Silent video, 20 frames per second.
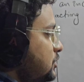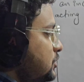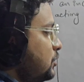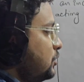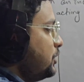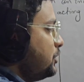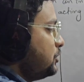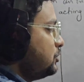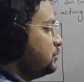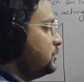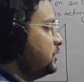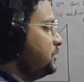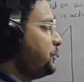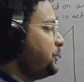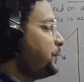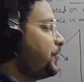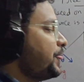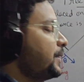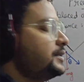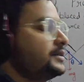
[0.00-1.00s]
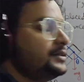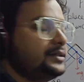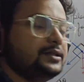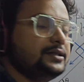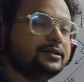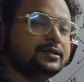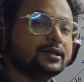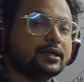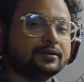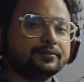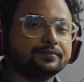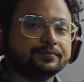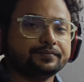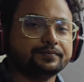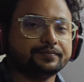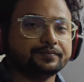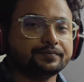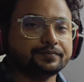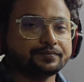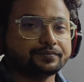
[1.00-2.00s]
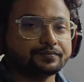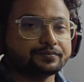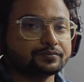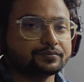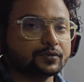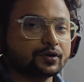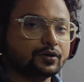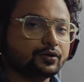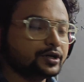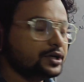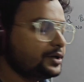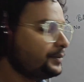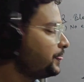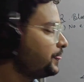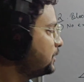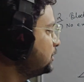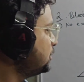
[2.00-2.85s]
is going to be theta. Okay,